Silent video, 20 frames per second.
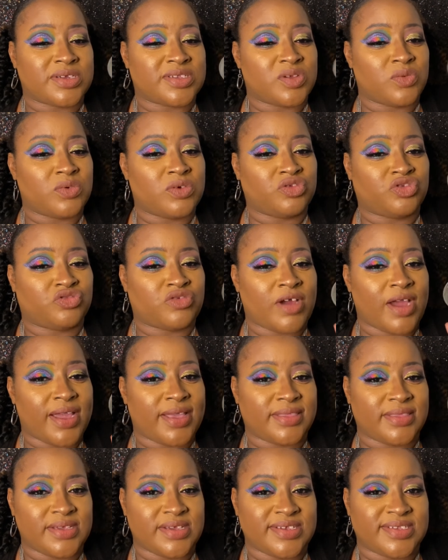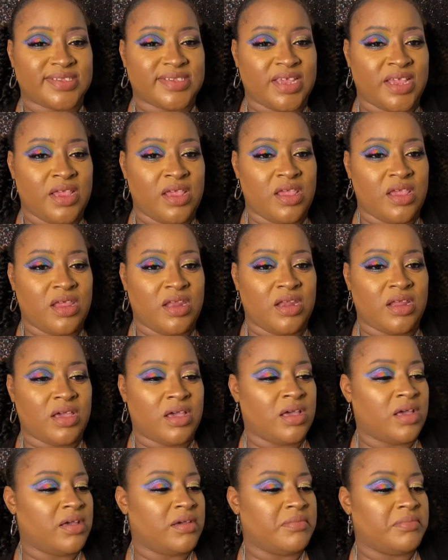So we'll try this in
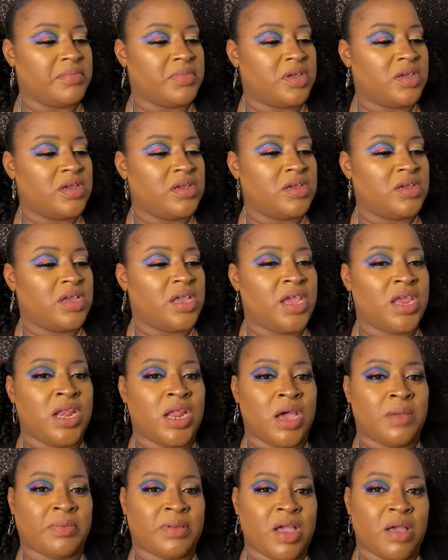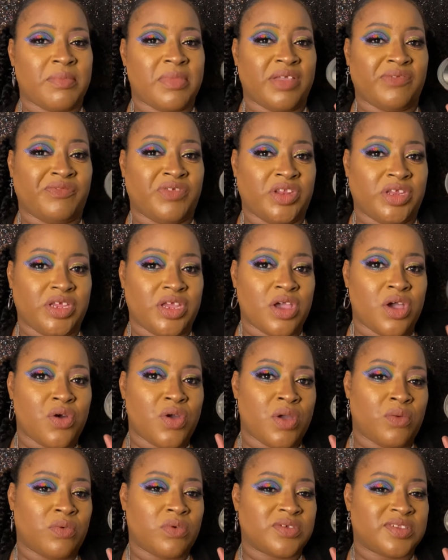an upcoming video,
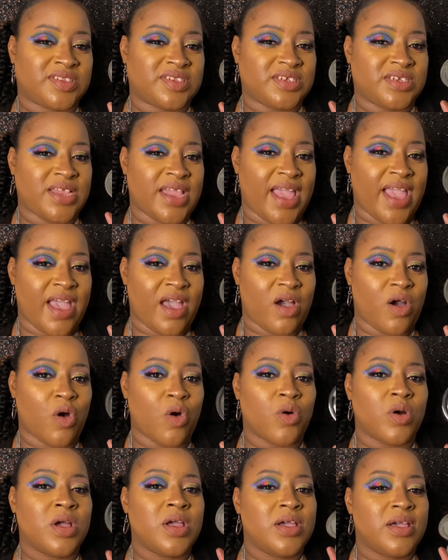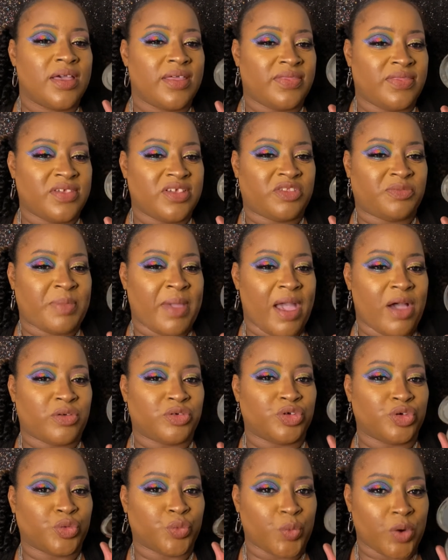and we'll see how this
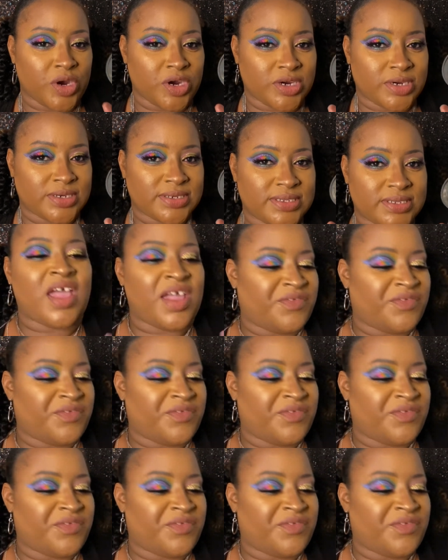powder works.